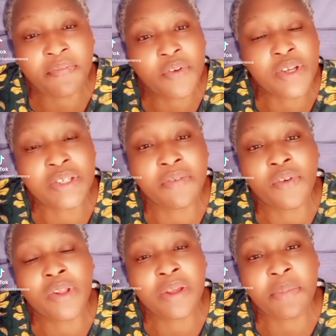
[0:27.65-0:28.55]
First of
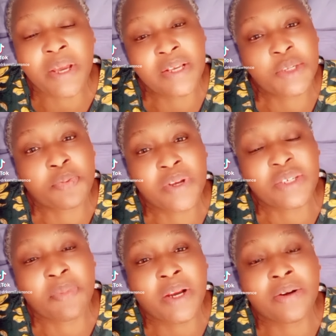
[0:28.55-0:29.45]
all, let me
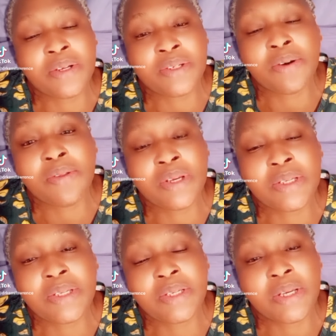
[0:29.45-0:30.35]
express my
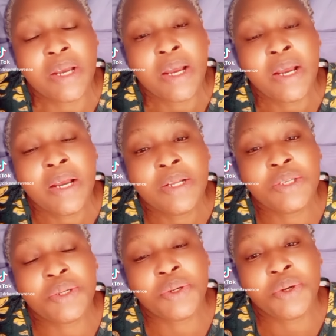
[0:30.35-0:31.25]
condolence
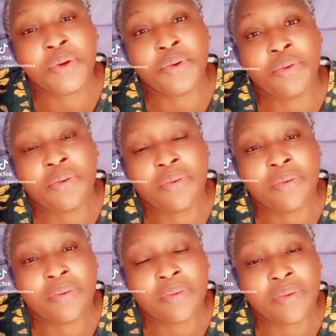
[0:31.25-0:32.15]
to you
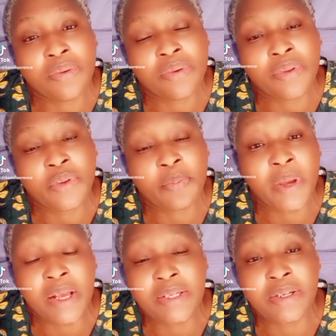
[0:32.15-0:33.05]
on the
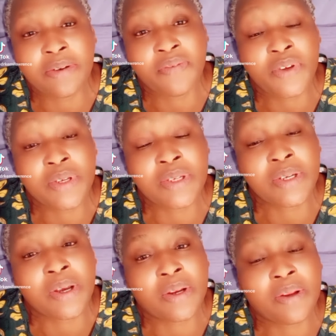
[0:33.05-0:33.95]
passing of your
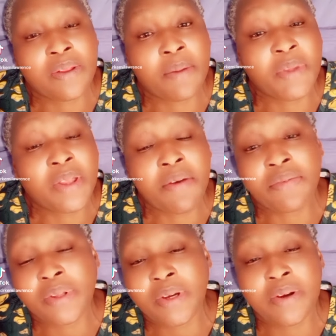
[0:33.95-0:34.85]
son. I mean, that
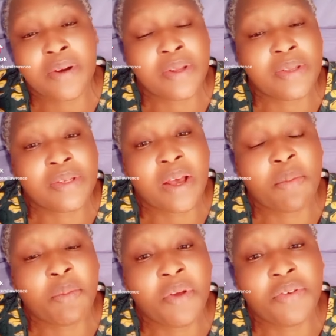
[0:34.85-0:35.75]
really hurts. I'm a
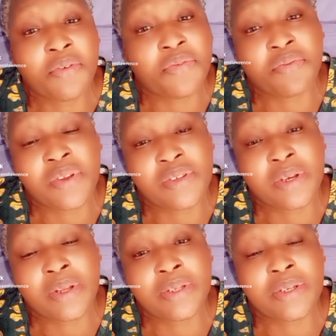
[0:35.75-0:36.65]
mother of three
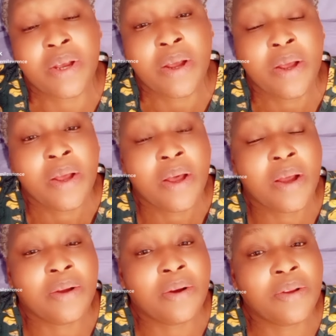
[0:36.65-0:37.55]
sons,
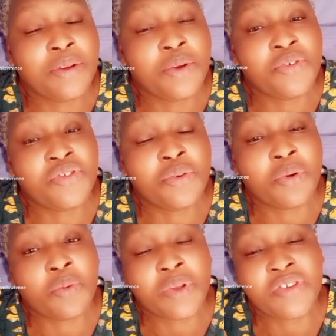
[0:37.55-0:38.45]
and God knows no
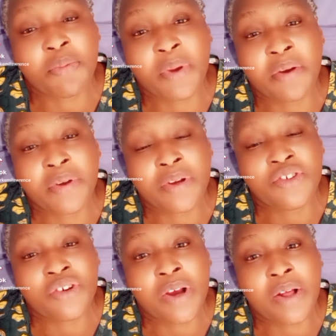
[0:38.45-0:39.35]
one wants to bury a
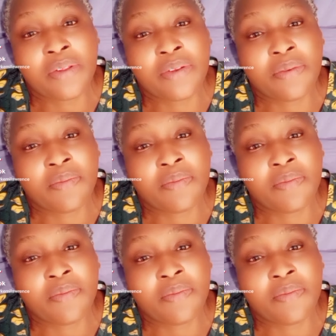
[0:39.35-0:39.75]
child.